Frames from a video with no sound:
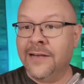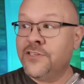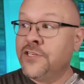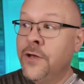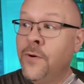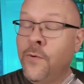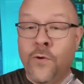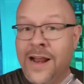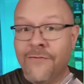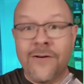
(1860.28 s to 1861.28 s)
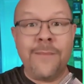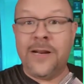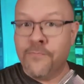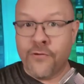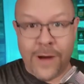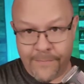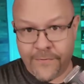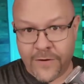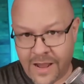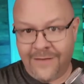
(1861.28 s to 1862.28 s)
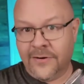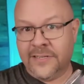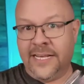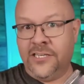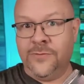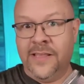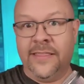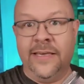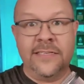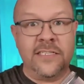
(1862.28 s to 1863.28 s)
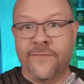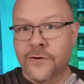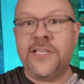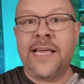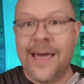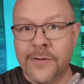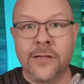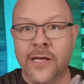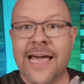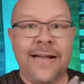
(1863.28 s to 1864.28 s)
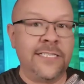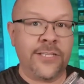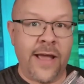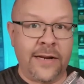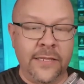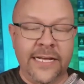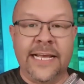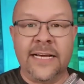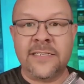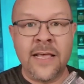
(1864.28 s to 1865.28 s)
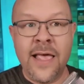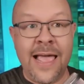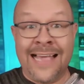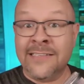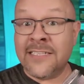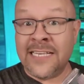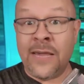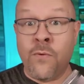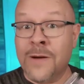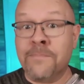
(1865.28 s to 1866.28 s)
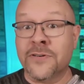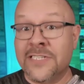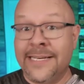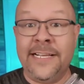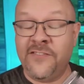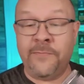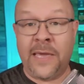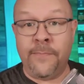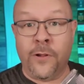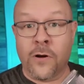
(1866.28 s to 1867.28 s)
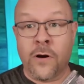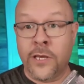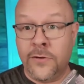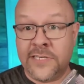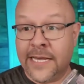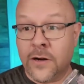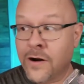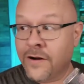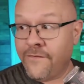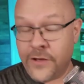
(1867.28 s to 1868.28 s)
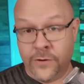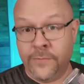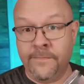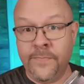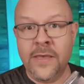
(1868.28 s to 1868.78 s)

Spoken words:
So whenever I'm going to prep for a conversation with this, the first thing I'm going to look at is their analytics and see what percentage of people are using it on a phone,